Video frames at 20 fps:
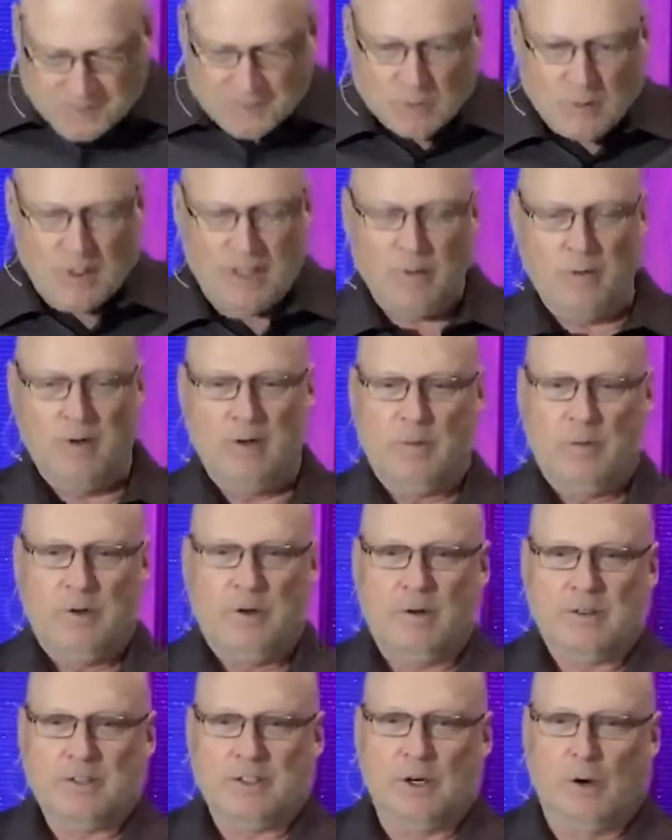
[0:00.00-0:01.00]
we, we, we,
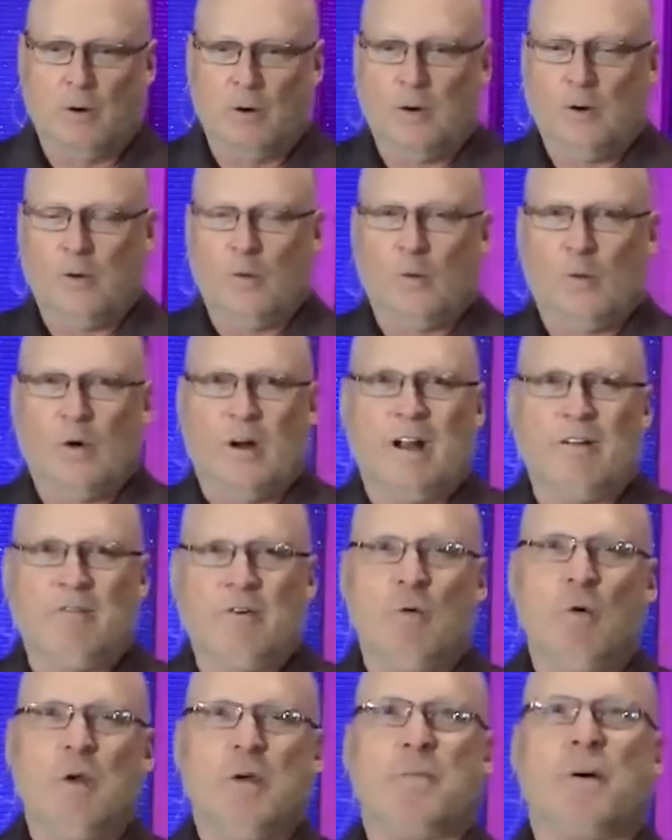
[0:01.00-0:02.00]
so whenever
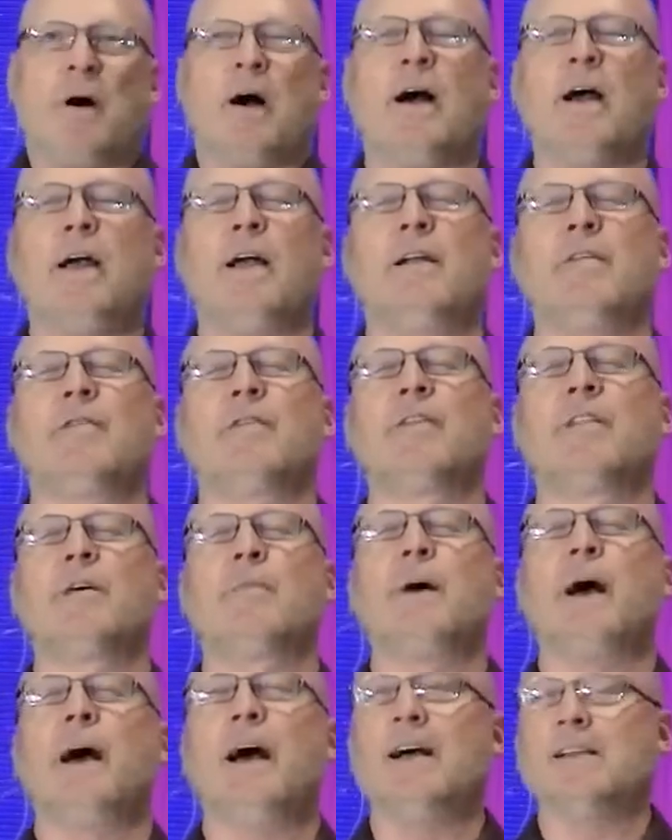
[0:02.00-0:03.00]
we pine for the
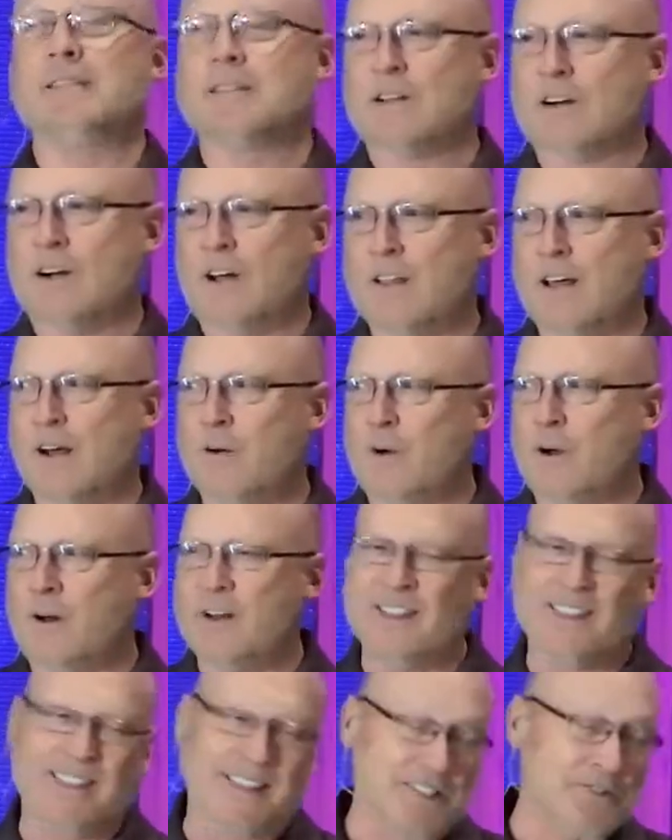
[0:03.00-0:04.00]
past and all that, one
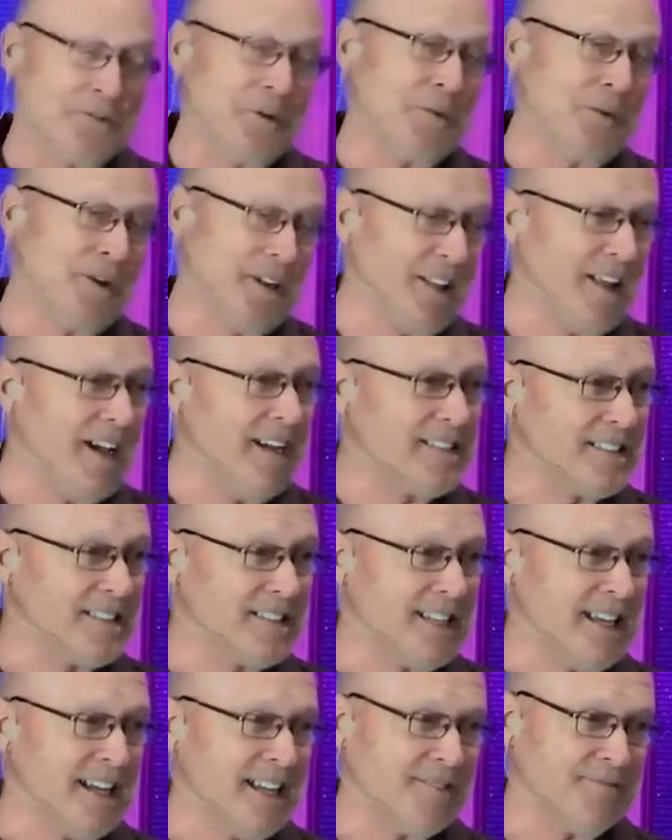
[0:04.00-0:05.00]
of the things we realize is
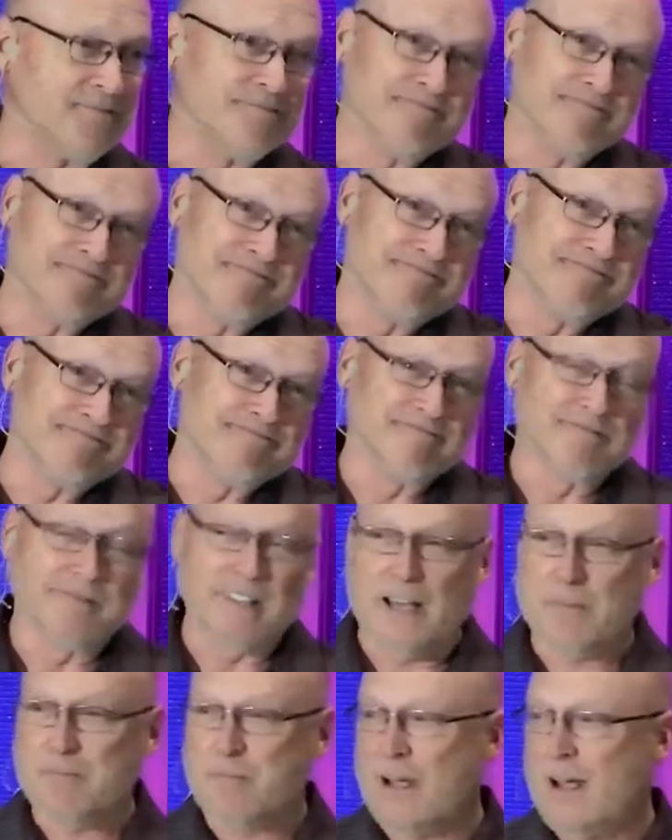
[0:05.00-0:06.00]
that
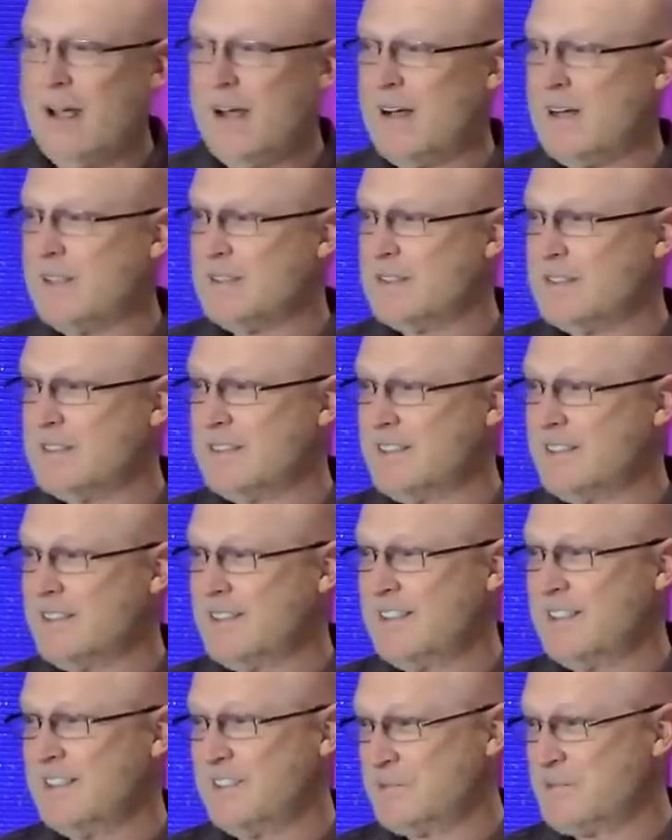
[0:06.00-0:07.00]
that past
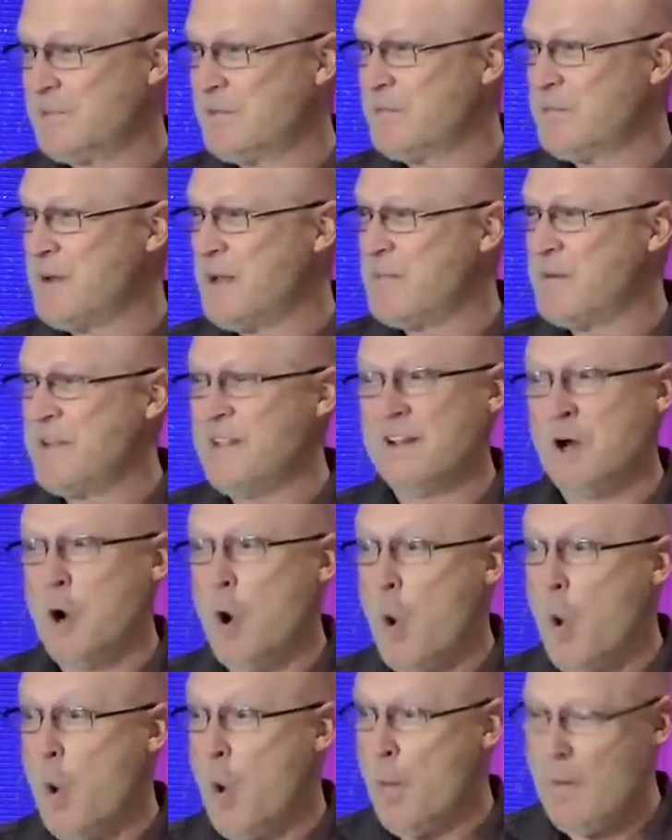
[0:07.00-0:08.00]
is maybe the
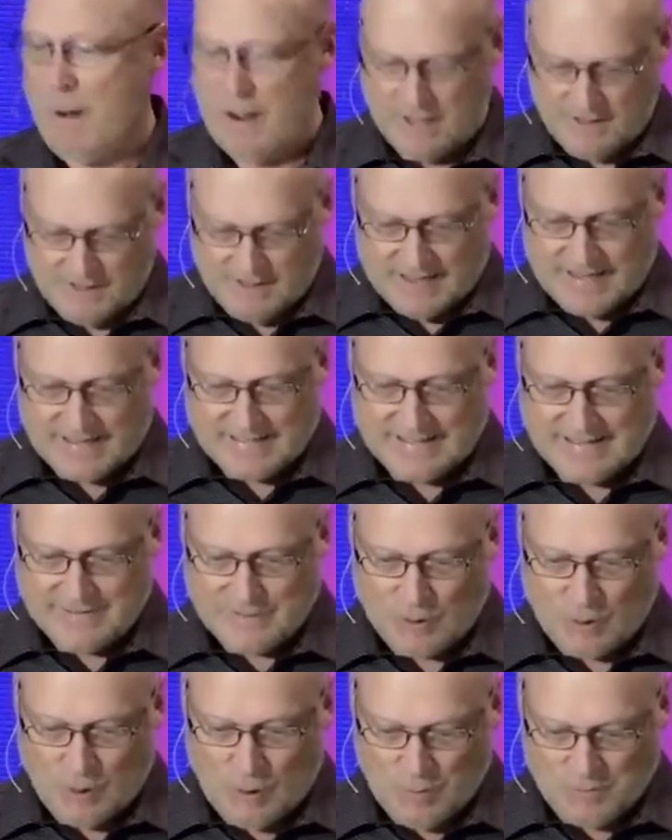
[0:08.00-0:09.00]
home that
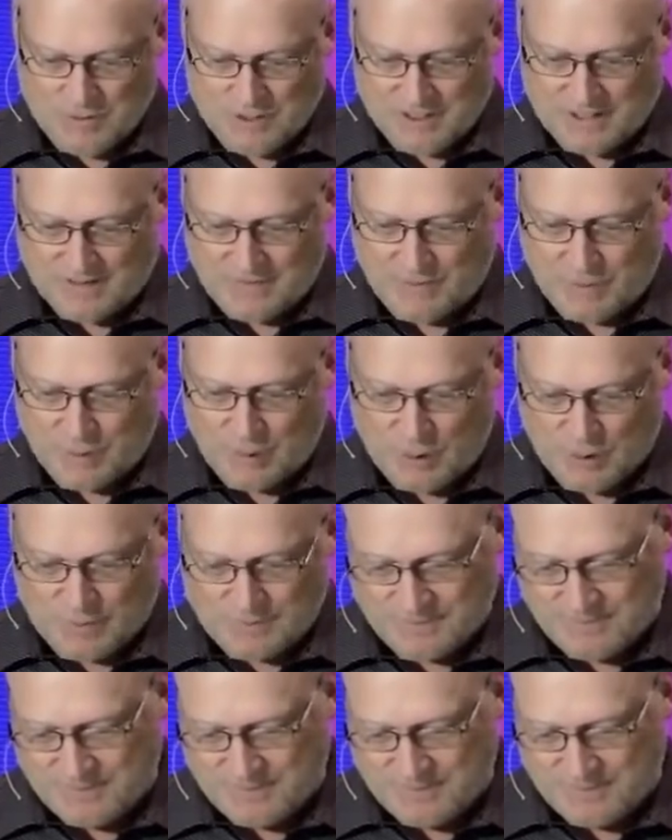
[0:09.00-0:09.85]
we're homesick for,